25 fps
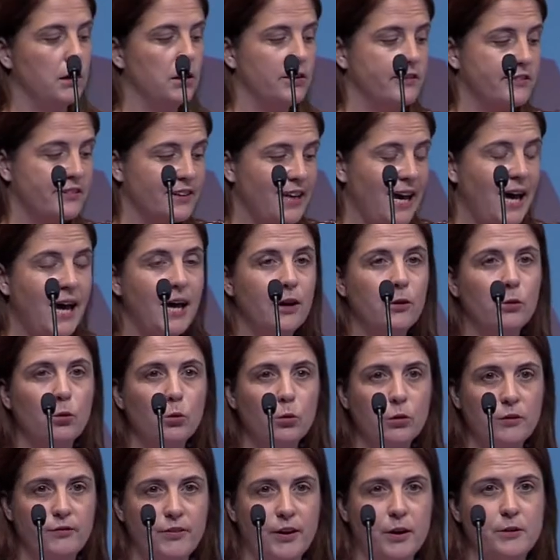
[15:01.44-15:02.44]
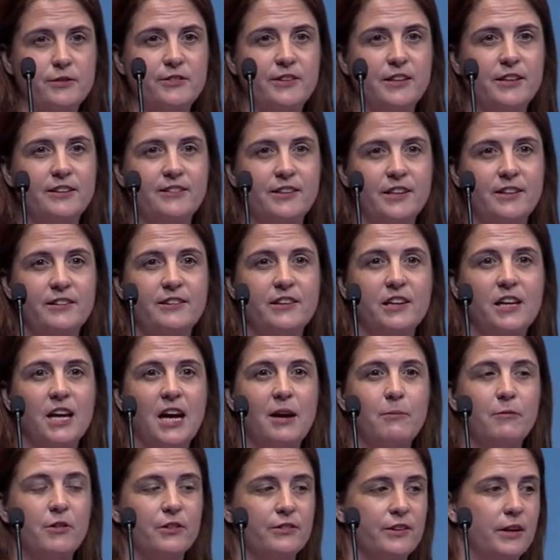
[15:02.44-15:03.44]
scan all of those CCTV
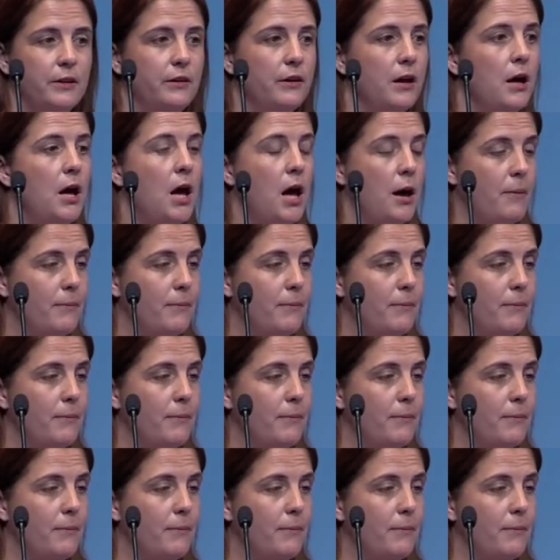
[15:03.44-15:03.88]
cameras and,